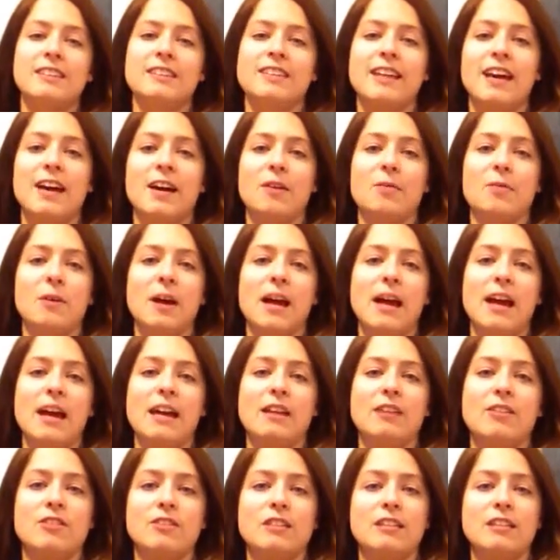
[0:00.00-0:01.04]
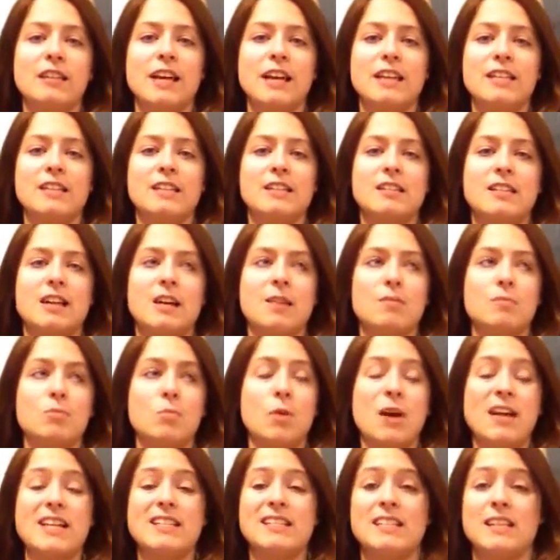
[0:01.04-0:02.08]
that way there's less
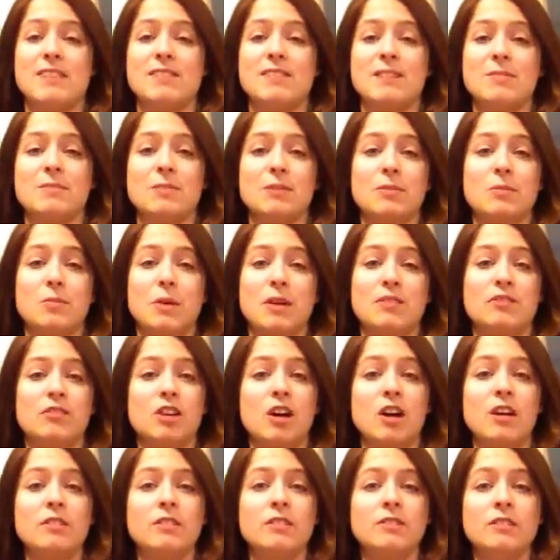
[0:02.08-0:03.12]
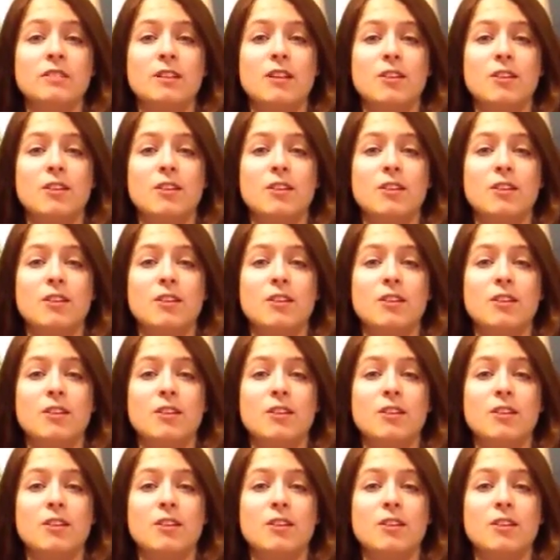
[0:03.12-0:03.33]
waste if something went wrong,